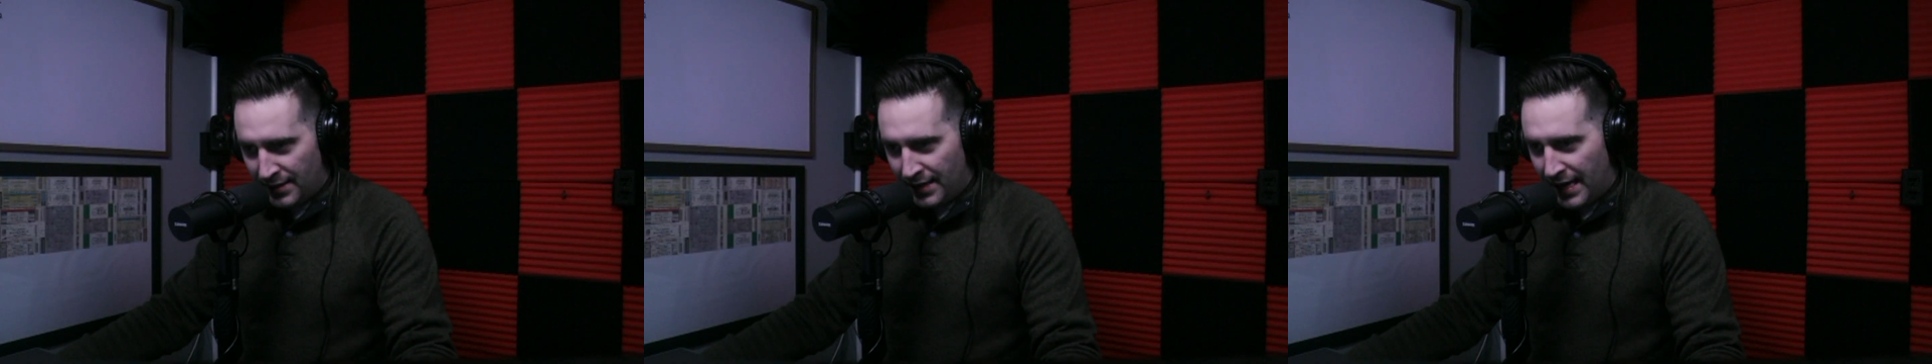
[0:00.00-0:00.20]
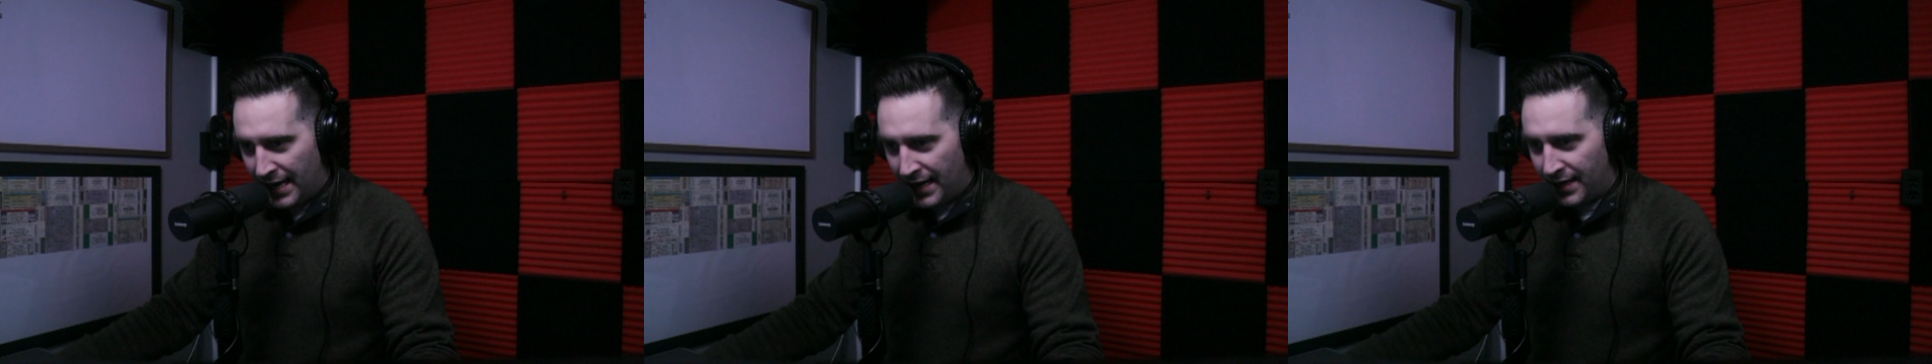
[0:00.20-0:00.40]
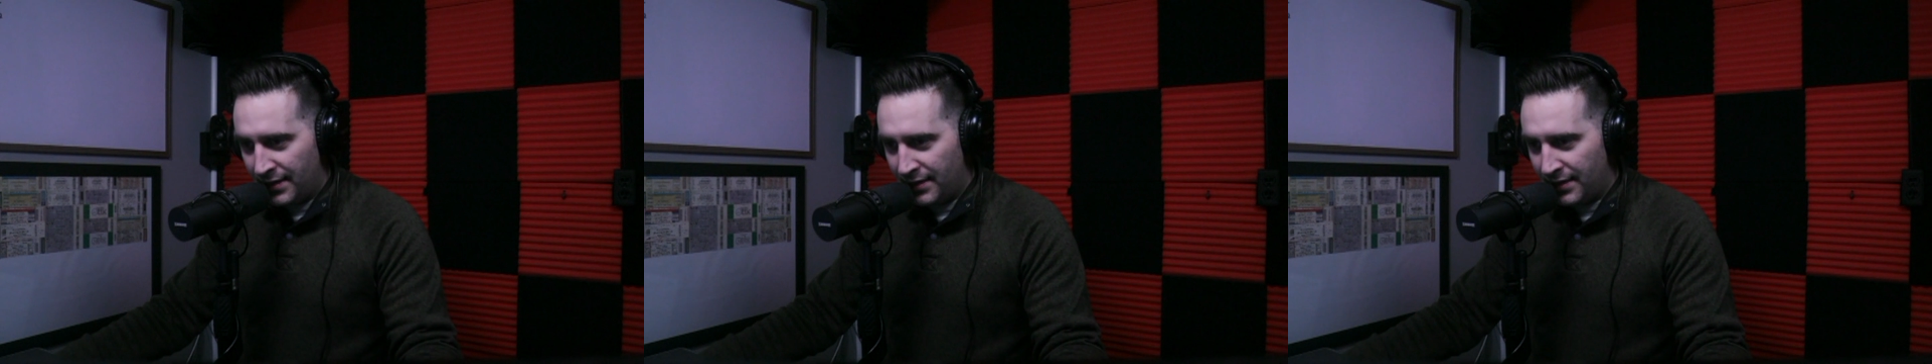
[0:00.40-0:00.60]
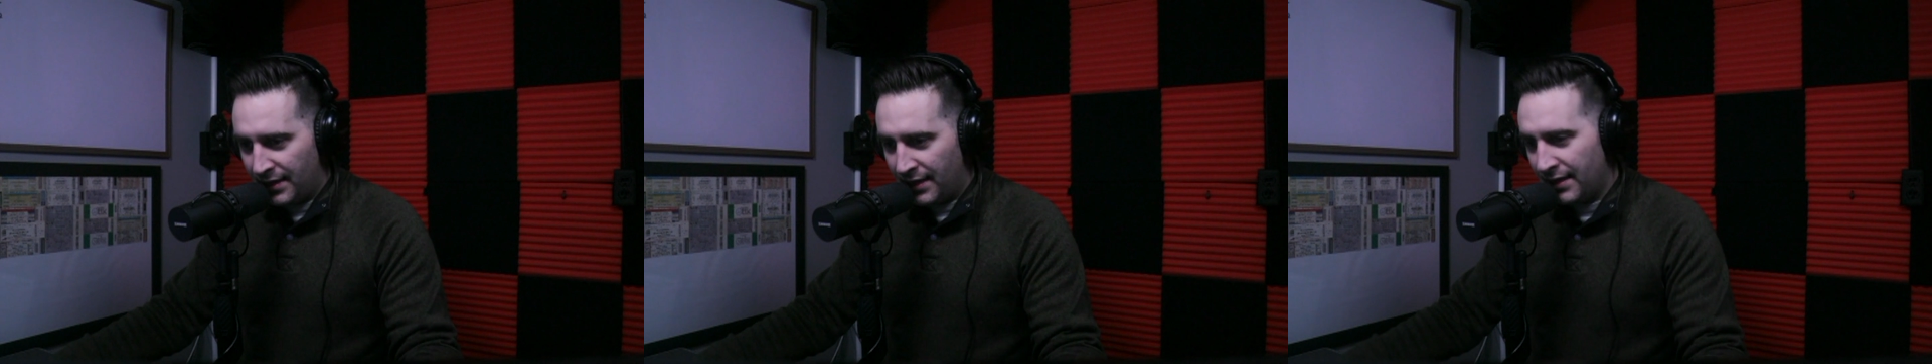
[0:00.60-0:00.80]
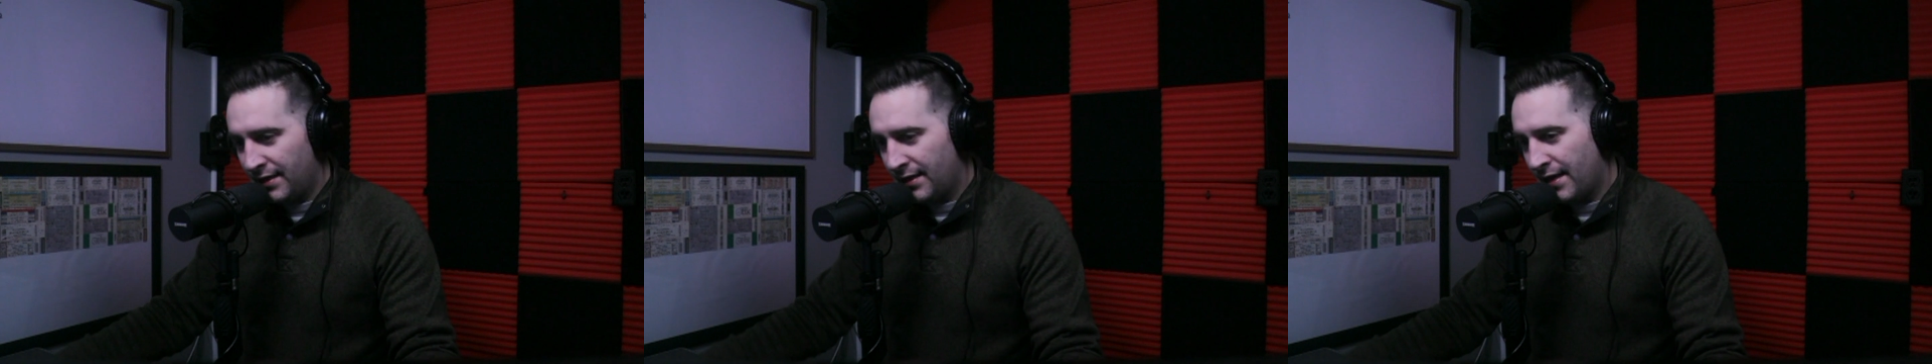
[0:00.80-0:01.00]
and
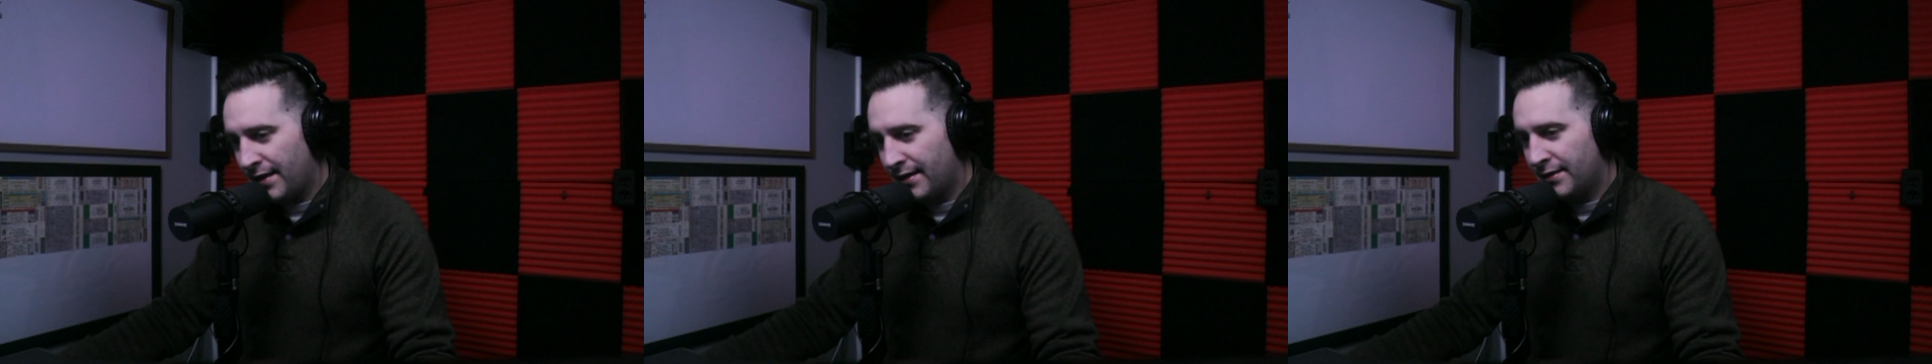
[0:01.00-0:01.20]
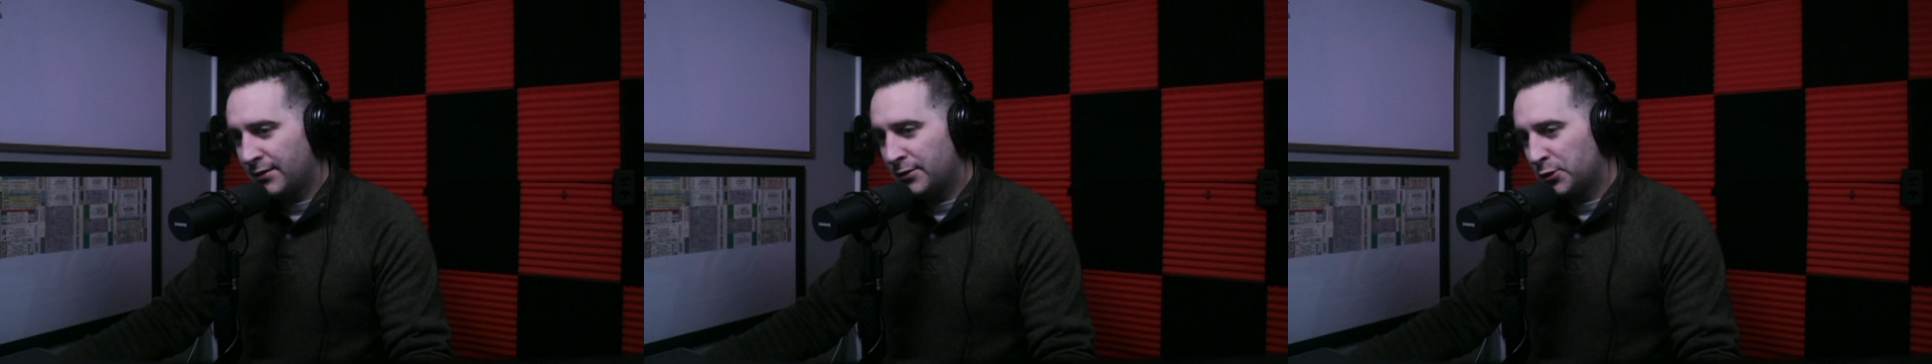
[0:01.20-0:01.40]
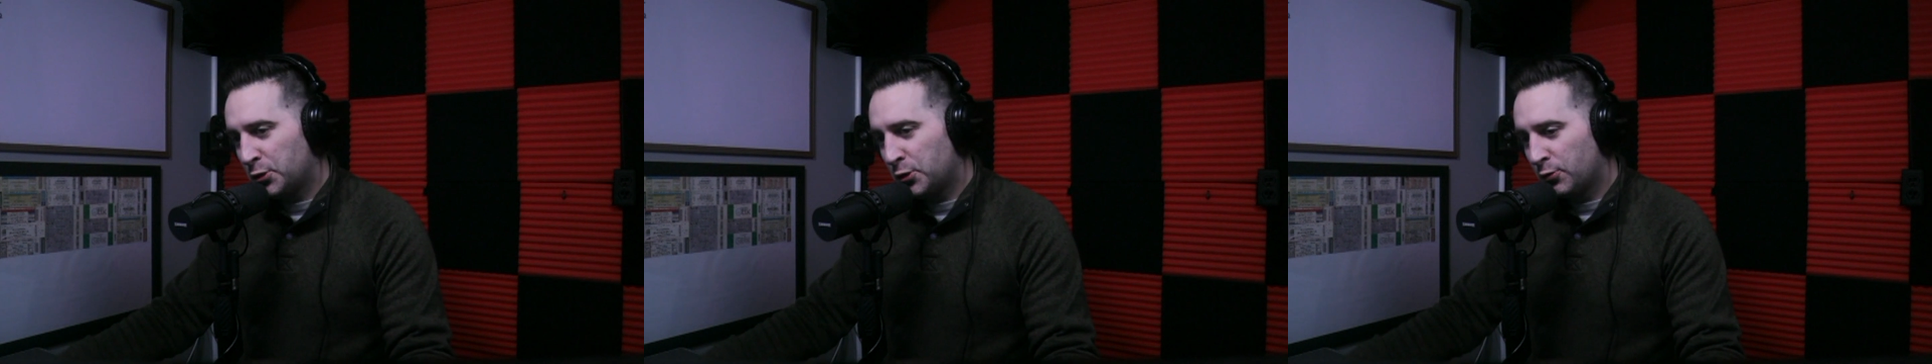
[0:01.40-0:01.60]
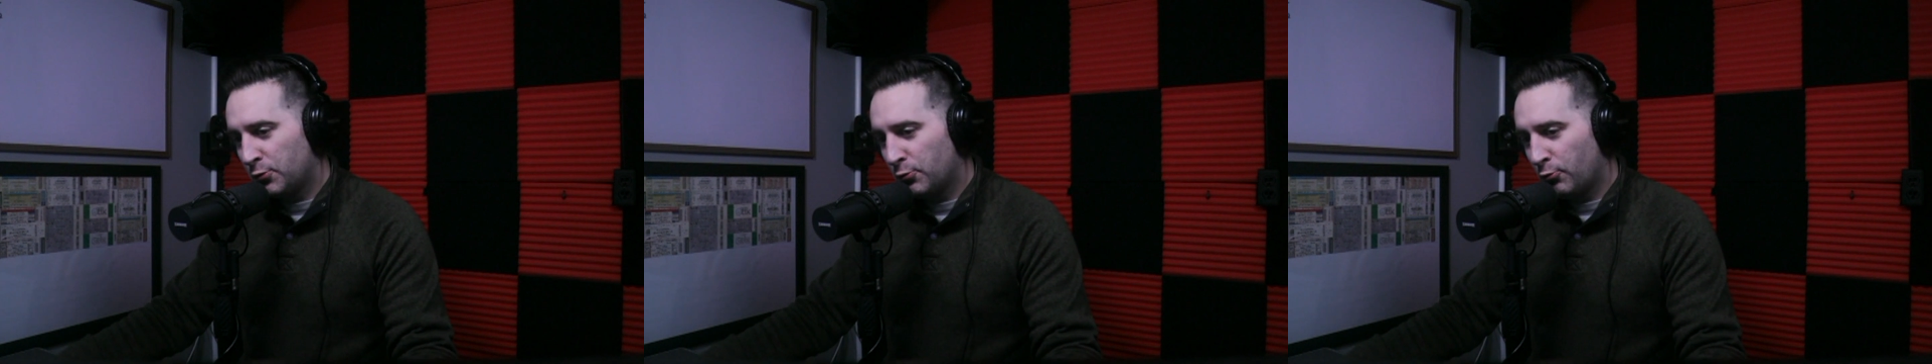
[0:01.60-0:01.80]
it is